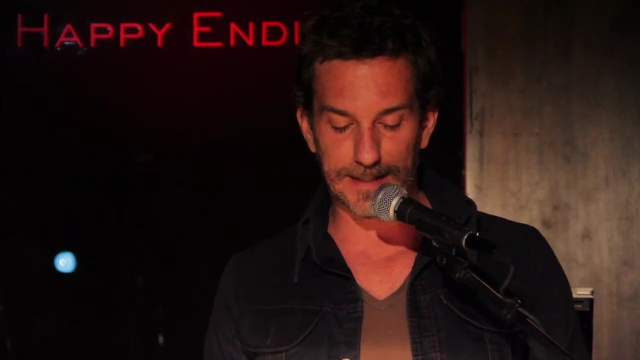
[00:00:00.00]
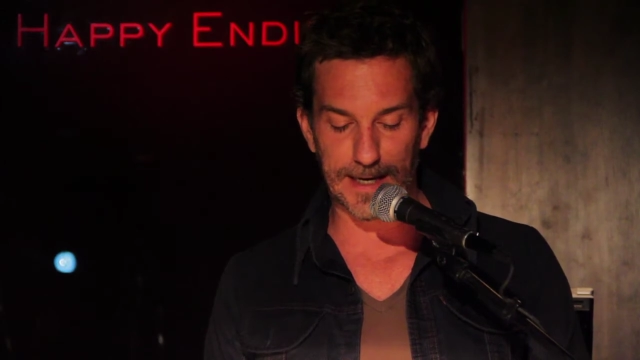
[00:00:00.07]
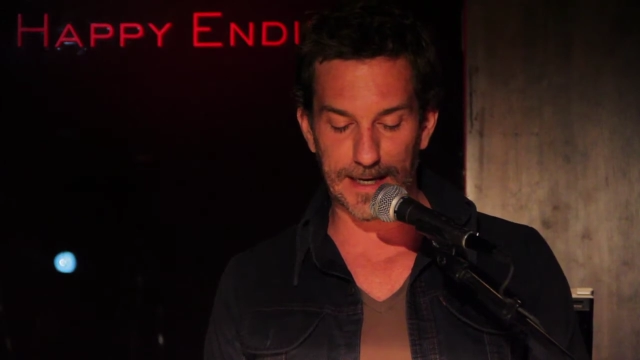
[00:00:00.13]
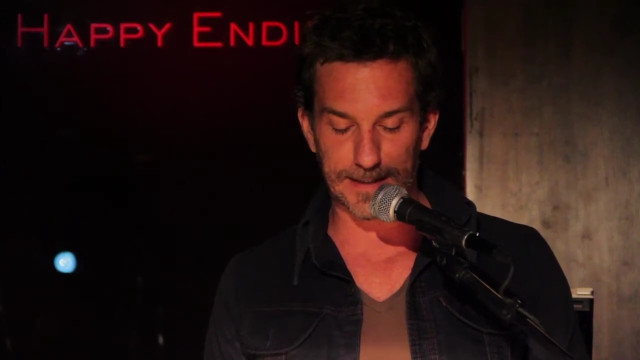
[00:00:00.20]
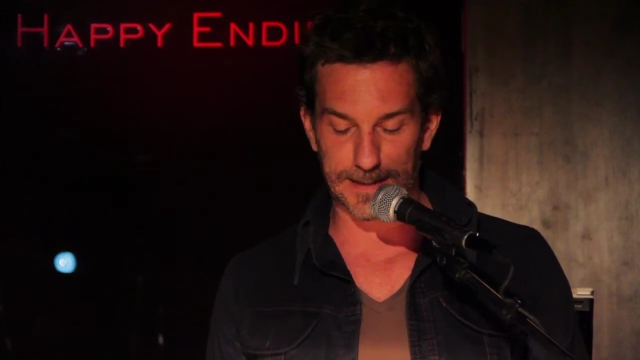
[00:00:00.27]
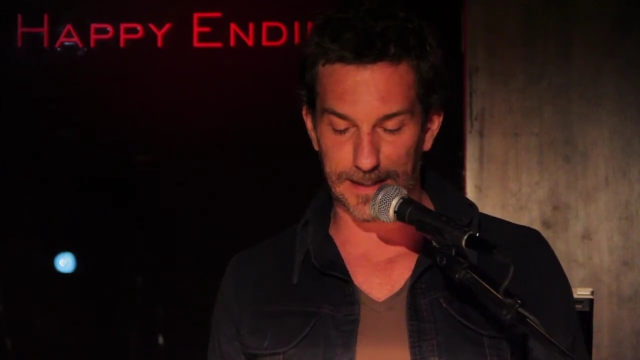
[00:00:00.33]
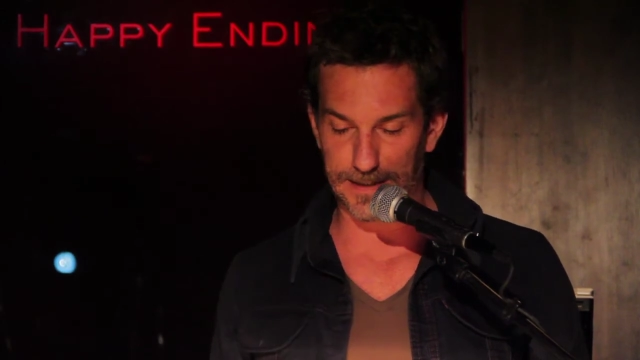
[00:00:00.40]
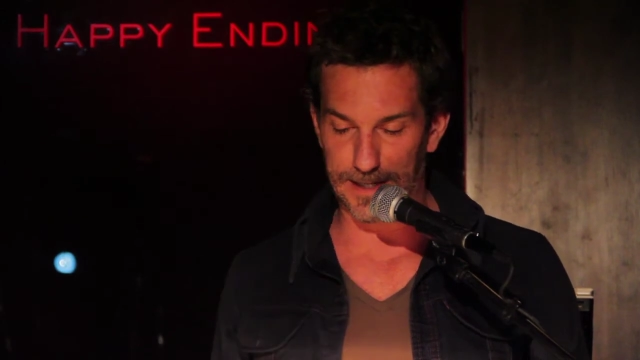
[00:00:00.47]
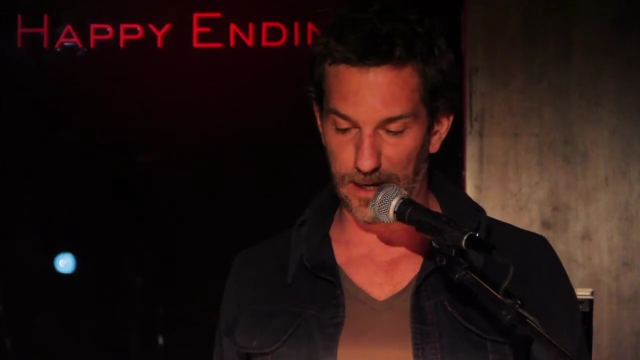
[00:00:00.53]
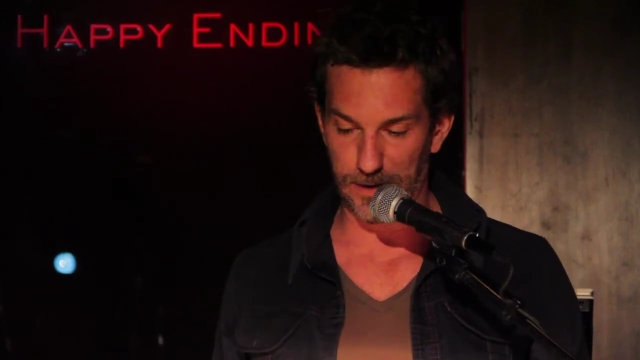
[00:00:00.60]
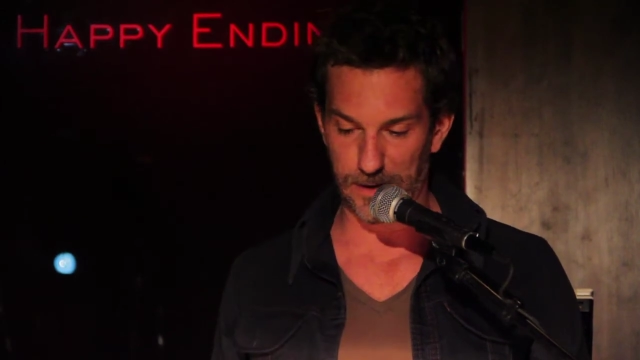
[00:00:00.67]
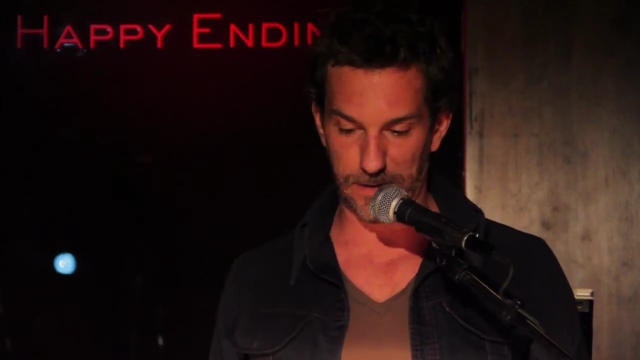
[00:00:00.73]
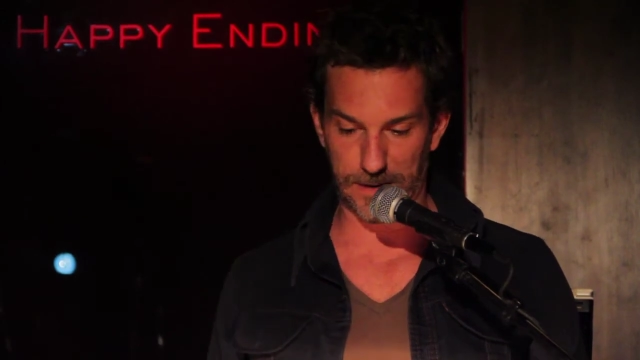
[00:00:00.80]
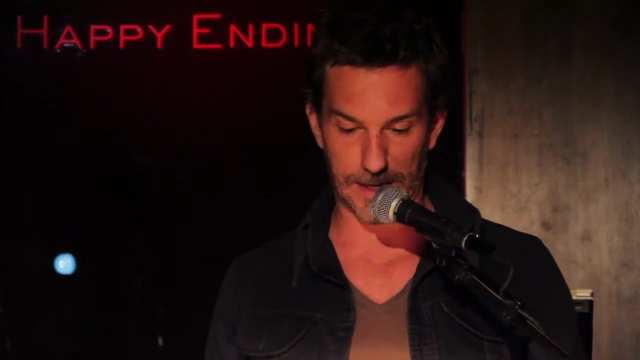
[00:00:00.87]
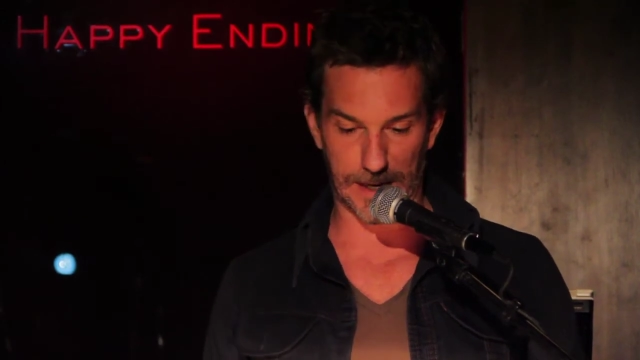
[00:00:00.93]
tits and tell
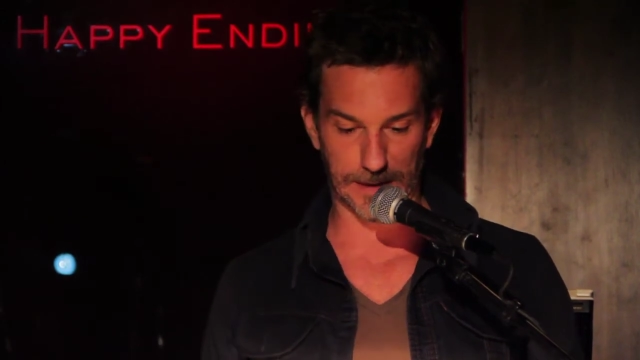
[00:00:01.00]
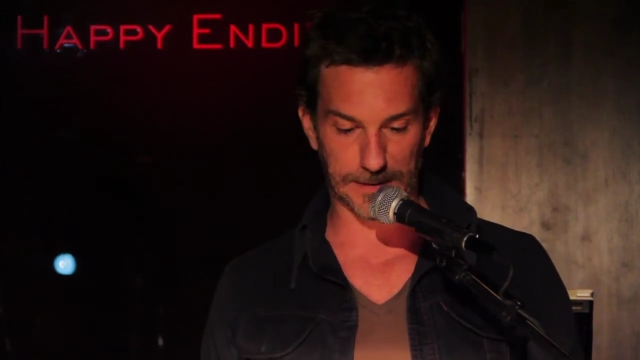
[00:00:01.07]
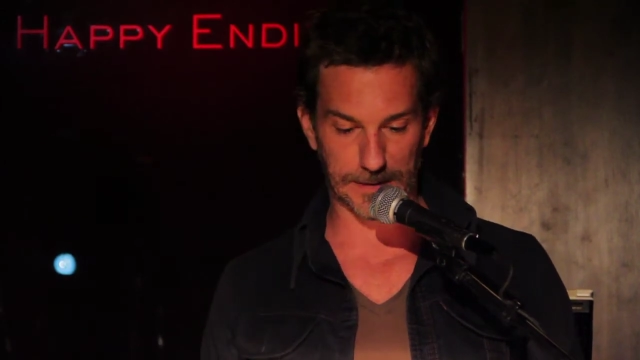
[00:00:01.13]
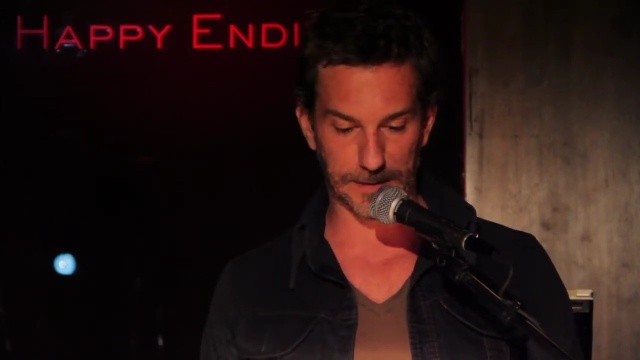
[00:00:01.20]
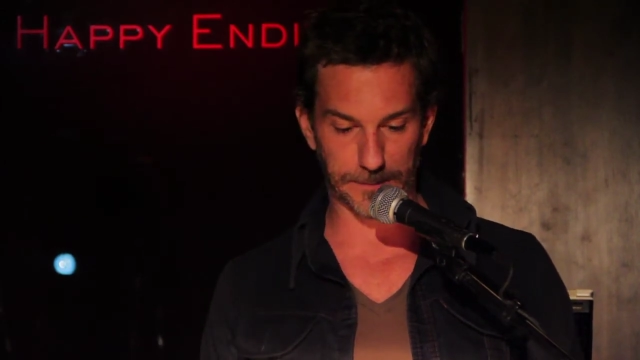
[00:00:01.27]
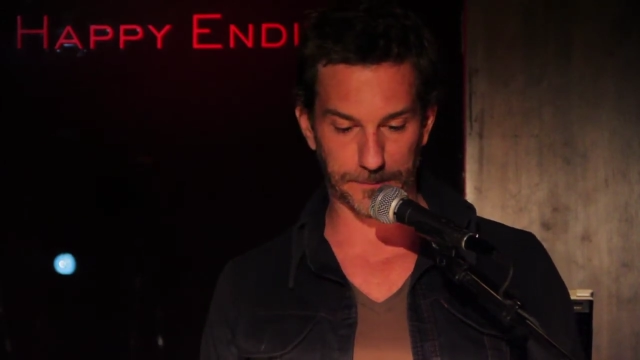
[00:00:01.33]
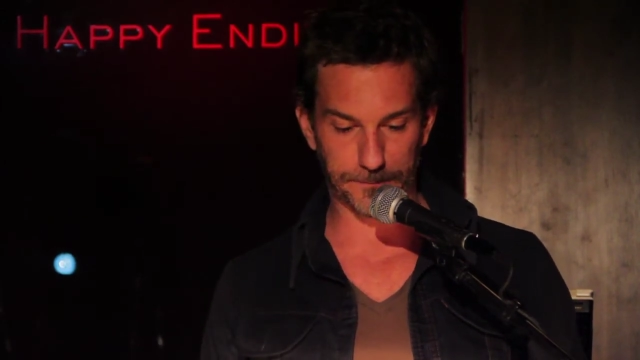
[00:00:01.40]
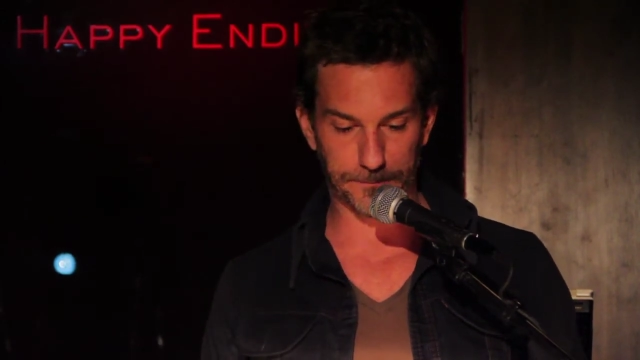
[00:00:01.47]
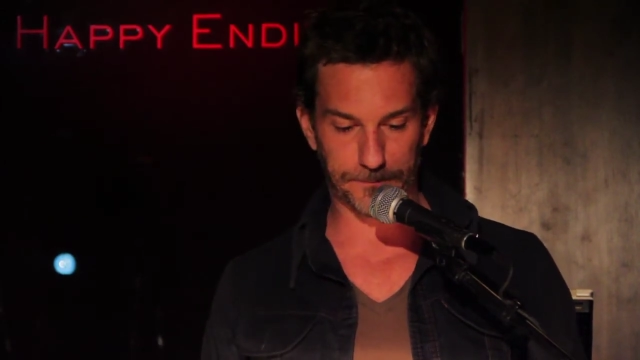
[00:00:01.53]
you things.